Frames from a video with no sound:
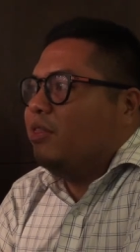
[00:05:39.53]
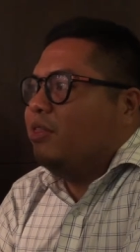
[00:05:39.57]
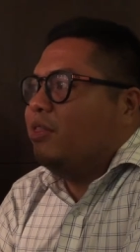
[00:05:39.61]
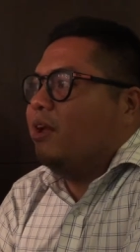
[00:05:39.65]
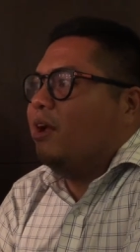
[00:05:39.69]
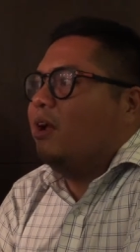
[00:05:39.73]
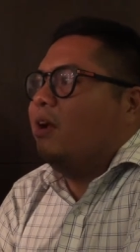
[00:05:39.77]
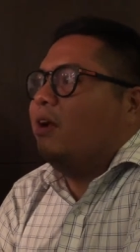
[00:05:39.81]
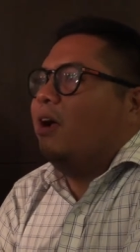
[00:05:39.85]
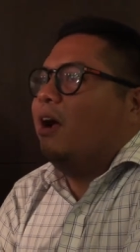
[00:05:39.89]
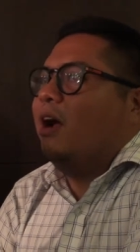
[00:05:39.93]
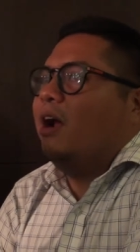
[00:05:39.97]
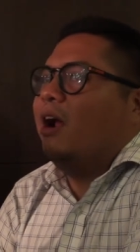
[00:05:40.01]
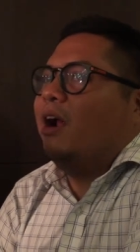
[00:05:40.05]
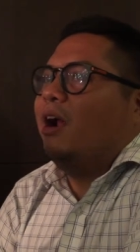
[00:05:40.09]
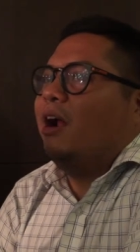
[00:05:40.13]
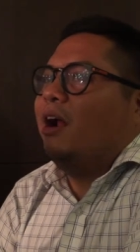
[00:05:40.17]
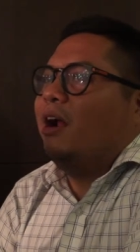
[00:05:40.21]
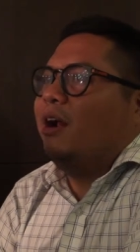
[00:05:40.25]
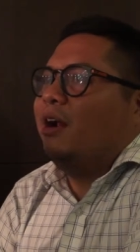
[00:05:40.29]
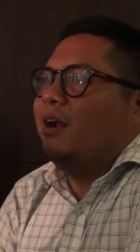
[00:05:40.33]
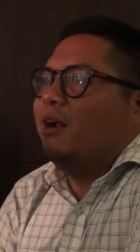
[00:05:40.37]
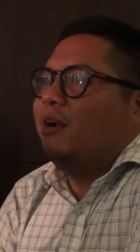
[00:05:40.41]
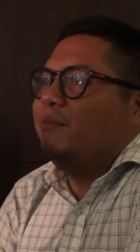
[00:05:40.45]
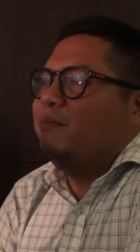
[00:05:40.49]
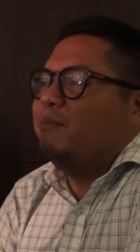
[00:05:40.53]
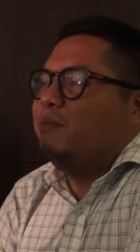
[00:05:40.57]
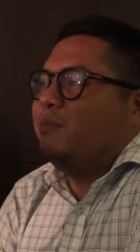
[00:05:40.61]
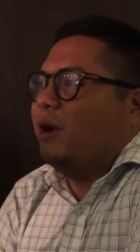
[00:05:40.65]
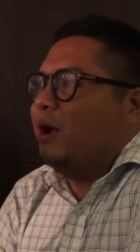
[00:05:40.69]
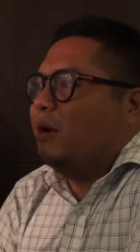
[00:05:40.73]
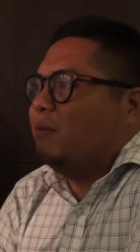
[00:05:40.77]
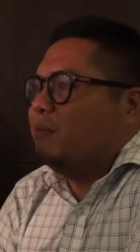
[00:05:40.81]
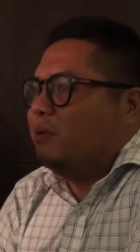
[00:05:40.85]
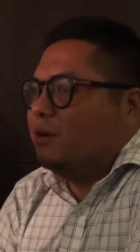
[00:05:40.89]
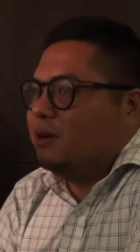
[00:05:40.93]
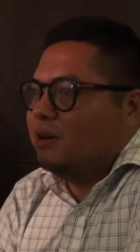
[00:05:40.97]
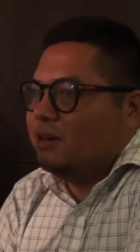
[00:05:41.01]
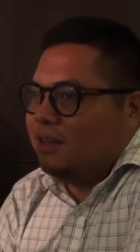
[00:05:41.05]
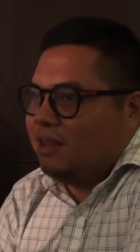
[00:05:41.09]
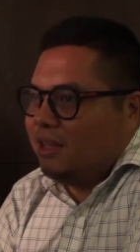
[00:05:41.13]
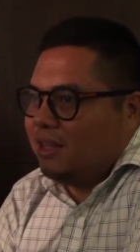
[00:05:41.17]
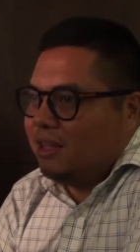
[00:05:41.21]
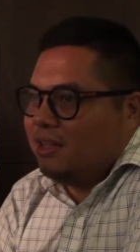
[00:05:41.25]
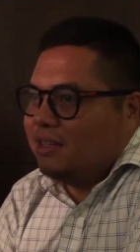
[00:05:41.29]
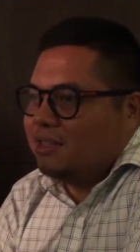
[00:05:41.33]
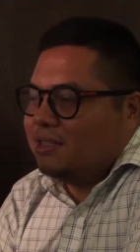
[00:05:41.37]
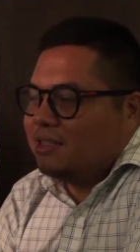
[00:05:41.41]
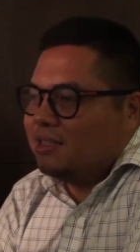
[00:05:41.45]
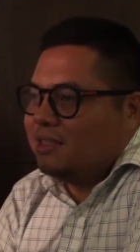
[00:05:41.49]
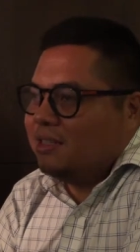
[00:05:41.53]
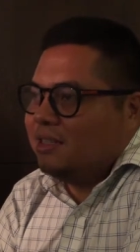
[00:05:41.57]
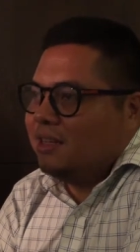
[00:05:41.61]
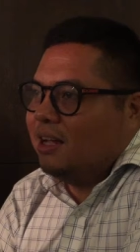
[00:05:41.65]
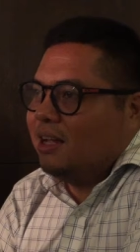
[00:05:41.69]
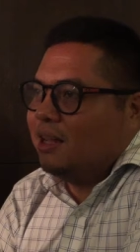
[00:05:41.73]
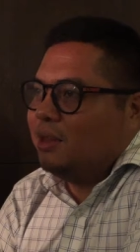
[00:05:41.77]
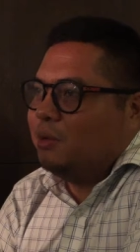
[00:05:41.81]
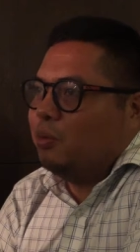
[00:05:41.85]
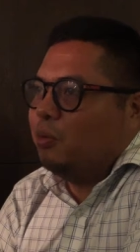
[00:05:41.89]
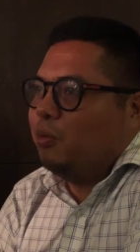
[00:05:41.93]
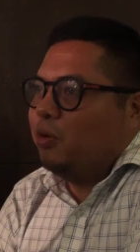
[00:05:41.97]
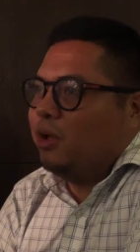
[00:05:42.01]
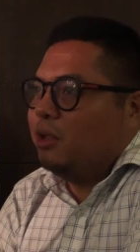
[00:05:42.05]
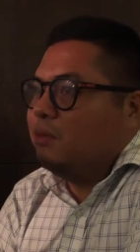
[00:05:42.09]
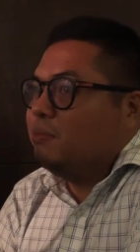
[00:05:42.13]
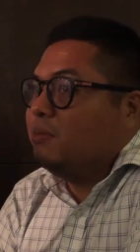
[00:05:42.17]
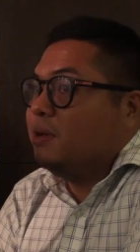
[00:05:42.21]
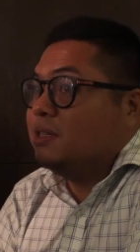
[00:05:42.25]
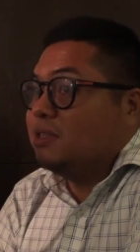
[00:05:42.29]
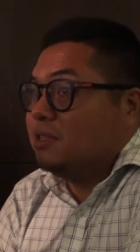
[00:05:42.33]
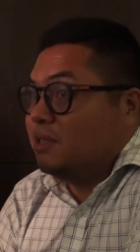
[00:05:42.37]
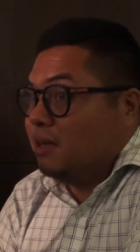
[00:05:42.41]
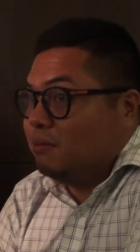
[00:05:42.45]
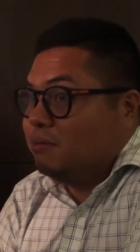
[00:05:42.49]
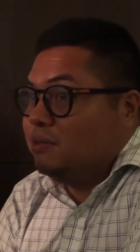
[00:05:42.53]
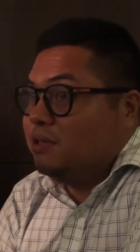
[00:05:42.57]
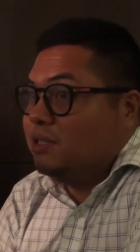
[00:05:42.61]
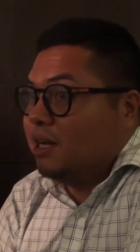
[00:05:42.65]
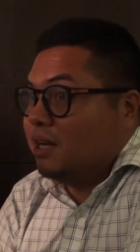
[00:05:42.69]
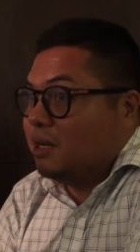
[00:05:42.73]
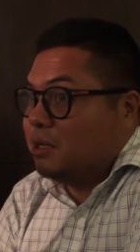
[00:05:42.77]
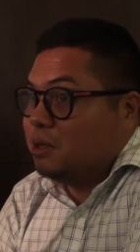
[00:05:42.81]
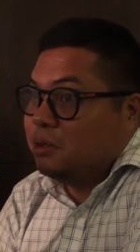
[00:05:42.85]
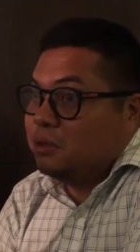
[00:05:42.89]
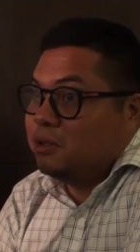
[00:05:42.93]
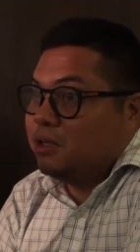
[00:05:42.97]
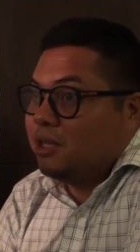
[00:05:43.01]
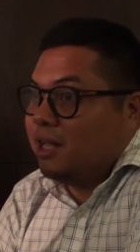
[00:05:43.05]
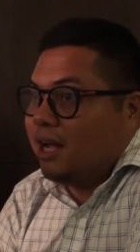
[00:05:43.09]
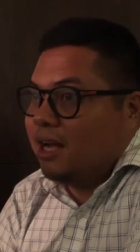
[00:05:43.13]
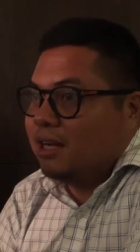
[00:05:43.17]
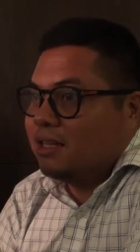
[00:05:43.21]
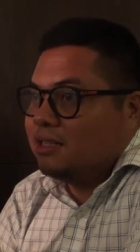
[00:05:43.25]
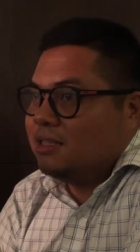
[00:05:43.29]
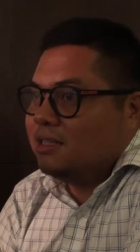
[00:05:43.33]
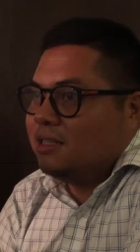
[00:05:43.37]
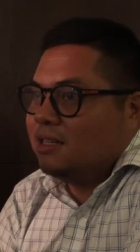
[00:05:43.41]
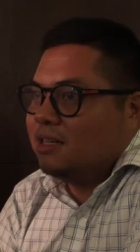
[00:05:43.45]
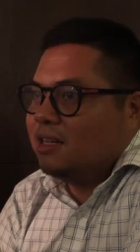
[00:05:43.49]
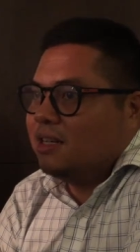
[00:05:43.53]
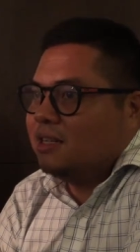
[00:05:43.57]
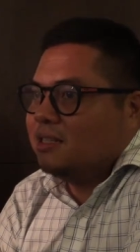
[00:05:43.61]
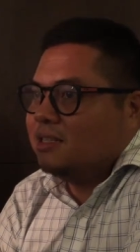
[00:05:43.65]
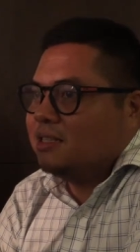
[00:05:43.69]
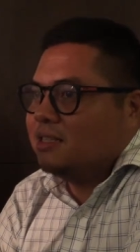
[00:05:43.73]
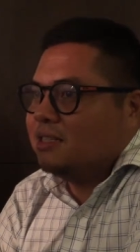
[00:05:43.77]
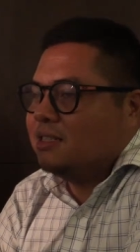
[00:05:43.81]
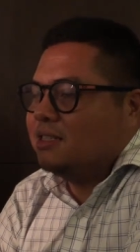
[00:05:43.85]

There are properties that will be subject to taxes,